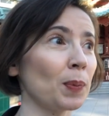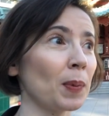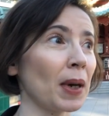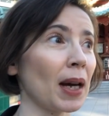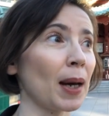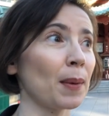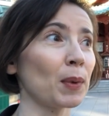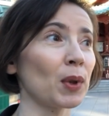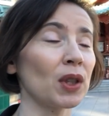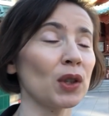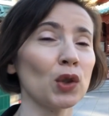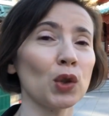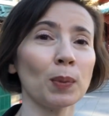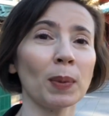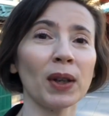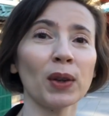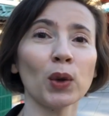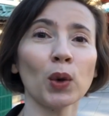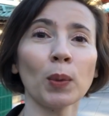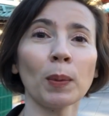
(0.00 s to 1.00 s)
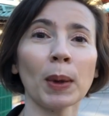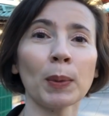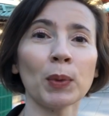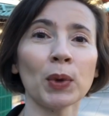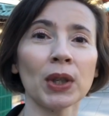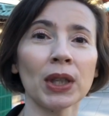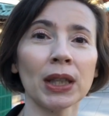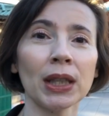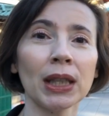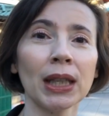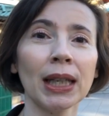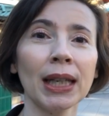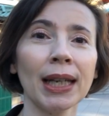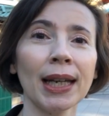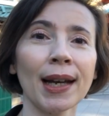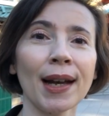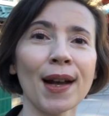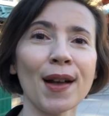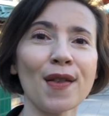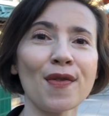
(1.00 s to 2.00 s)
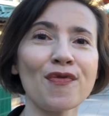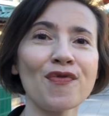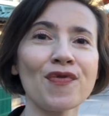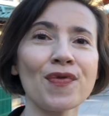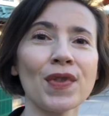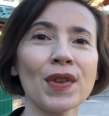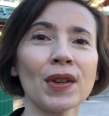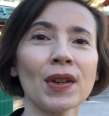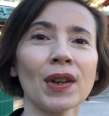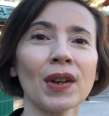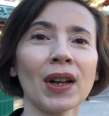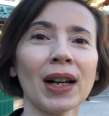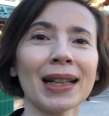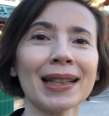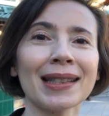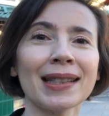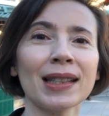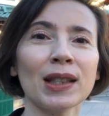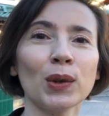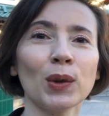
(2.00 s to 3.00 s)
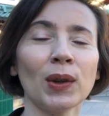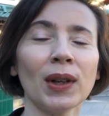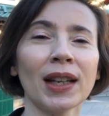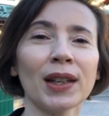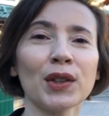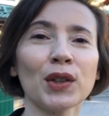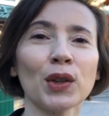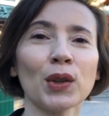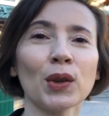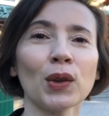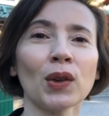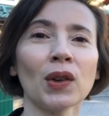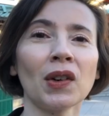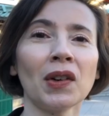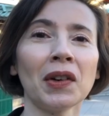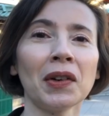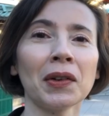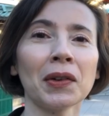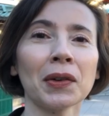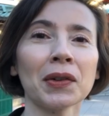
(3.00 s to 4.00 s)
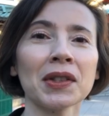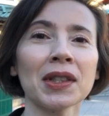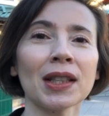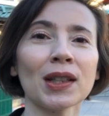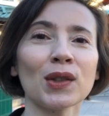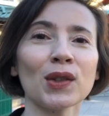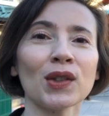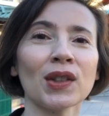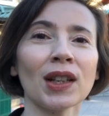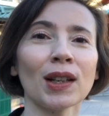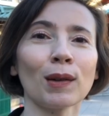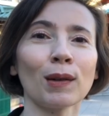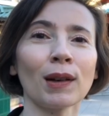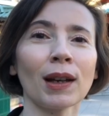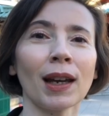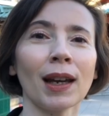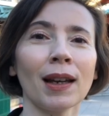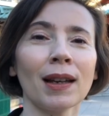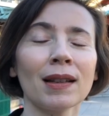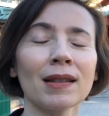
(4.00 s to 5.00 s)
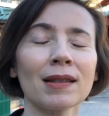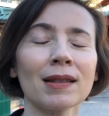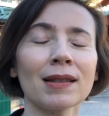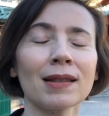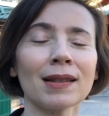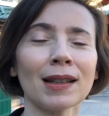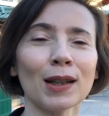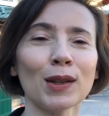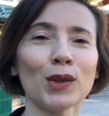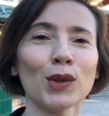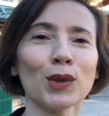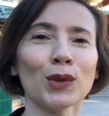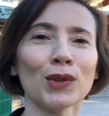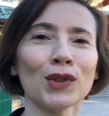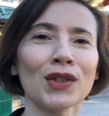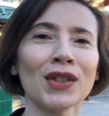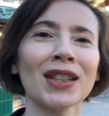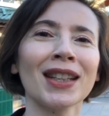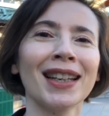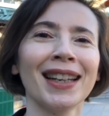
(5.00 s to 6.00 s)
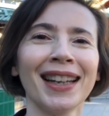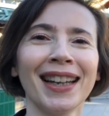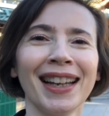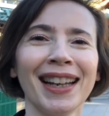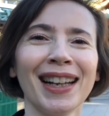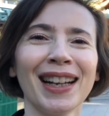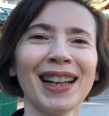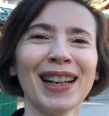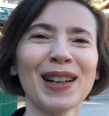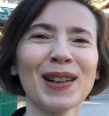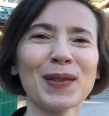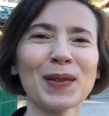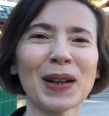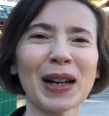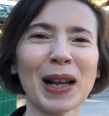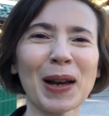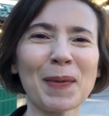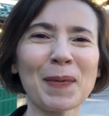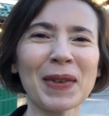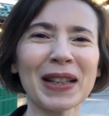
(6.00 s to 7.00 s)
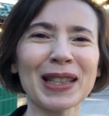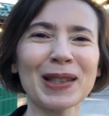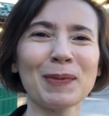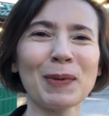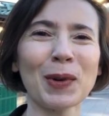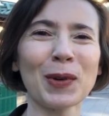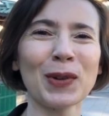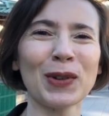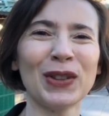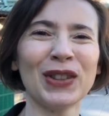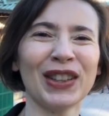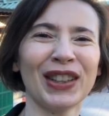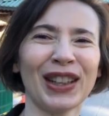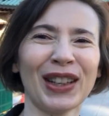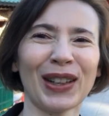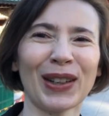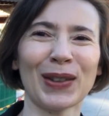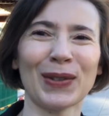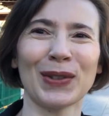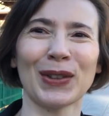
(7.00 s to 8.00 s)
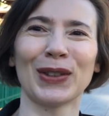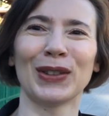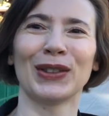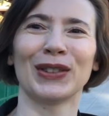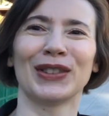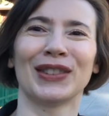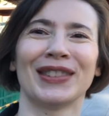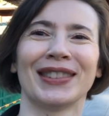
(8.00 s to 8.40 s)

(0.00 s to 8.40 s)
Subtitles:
I'm going to buy the omamori and I'll see you later or on Saturday, okay? Stay tuned. Voilà, merci beaucoup. Love you.